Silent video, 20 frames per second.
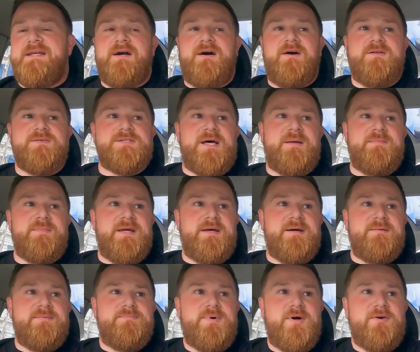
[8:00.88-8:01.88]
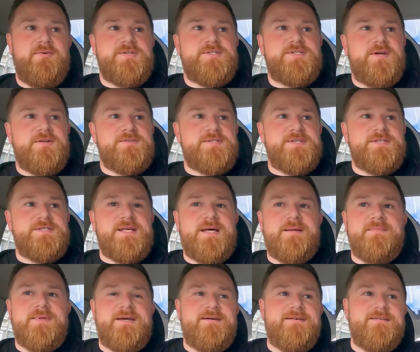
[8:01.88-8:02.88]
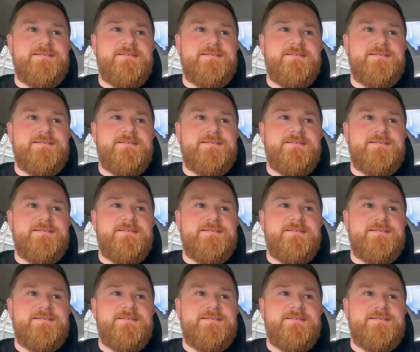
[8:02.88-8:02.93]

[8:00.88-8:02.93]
Khan's up there, Boris Johnson's up there.